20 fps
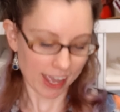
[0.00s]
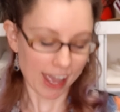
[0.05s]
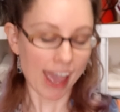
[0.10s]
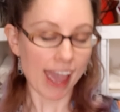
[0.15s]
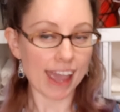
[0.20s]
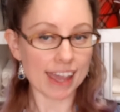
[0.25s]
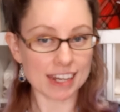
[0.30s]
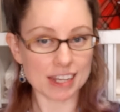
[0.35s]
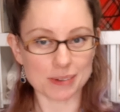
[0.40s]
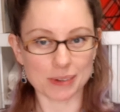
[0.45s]

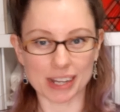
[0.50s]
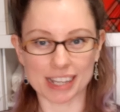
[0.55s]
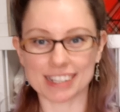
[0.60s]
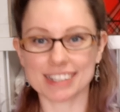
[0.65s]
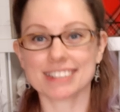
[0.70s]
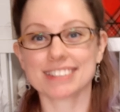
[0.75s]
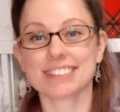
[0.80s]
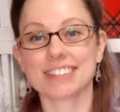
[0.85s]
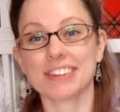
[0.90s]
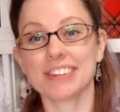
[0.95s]
anyway,
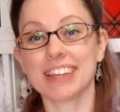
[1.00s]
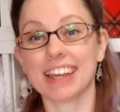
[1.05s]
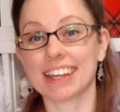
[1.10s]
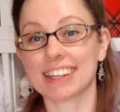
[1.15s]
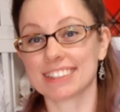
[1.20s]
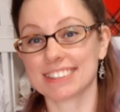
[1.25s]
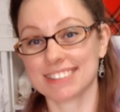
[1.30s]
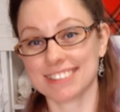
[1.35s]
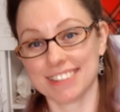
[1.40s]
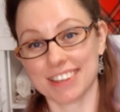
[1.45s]
so yeah,
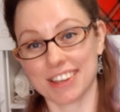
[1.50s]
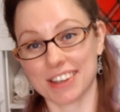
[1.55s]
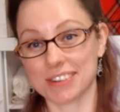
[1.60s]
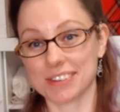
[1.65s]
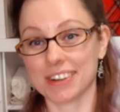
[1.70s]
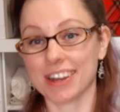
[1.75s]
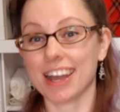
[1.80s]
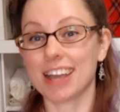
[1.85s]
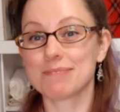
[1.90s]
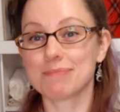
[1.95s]
so
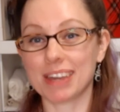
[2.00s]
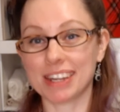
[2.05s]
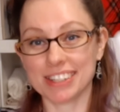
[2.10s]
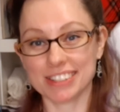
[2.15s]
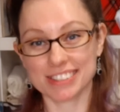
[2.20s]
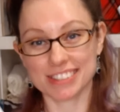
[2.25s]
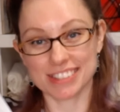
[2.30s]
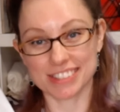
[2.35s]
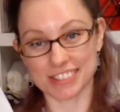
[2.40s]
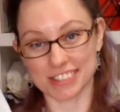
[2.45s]
I managed
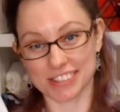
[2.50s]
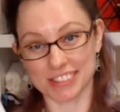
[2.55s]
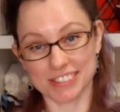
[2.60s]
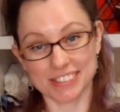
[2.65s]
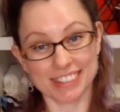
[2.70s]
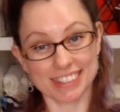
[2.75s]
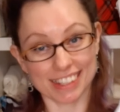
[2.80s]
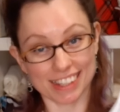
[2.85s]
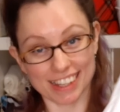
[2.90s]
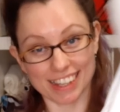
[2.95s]
to do
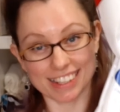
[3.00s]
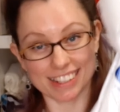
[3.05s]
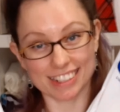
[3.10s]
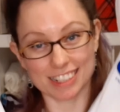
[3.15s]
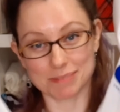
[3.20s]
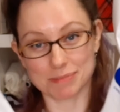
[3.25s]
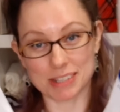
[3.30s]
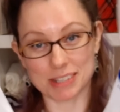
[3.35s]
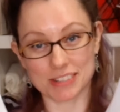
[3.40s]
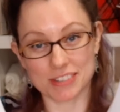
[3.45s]
a little
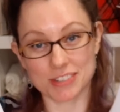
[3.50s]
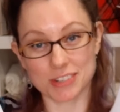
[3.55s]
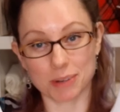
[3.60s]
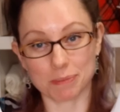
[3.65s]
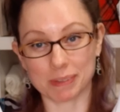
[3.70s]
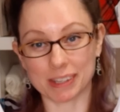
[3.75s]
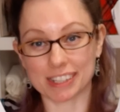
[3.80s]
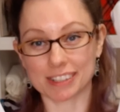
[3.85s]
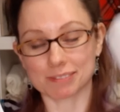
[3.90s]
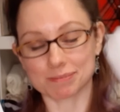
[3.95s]
bit of
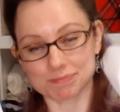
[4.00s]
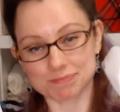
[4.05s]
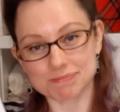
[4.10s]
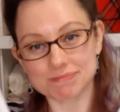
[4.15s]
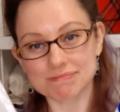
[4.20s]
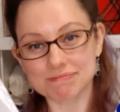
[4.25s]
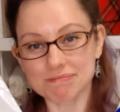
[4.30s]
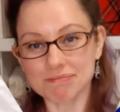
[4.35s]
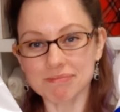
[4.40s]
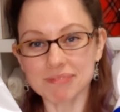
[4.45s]
shopping.
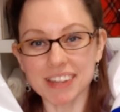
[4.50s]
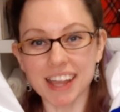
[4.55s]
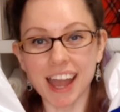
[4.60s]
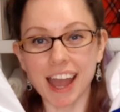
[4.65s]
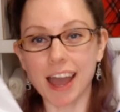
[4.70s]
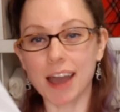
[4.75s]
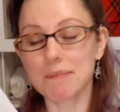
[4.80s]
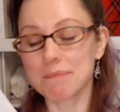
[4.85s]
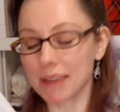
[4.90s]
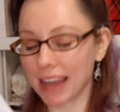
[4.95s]

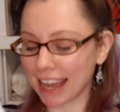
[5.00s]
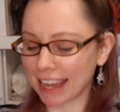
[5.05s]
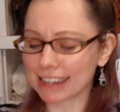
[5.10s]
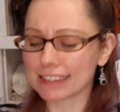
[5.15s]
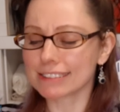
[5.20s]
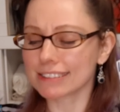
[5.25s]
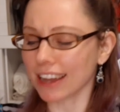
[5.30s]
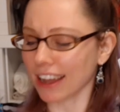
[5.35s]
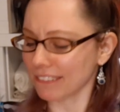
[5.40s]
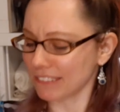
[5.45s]

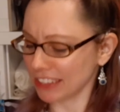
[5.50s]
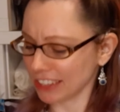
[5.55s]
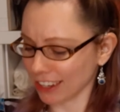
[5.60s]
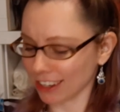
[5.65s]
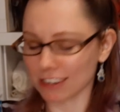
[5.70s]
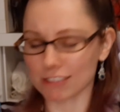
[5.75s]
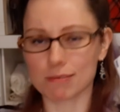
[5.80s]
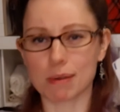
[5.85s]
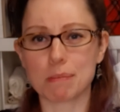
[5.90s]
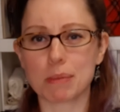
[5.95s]
And I think I can
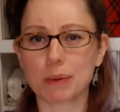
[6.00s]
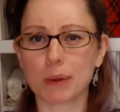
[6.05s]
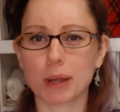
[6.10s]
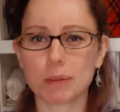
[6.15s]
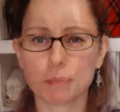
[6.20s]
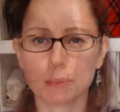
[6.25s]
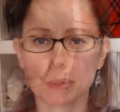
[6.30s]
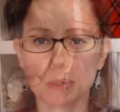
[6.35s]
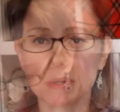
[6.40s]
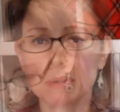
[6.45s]
remember what I
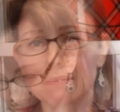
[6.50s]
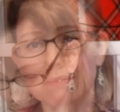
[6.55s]
bought.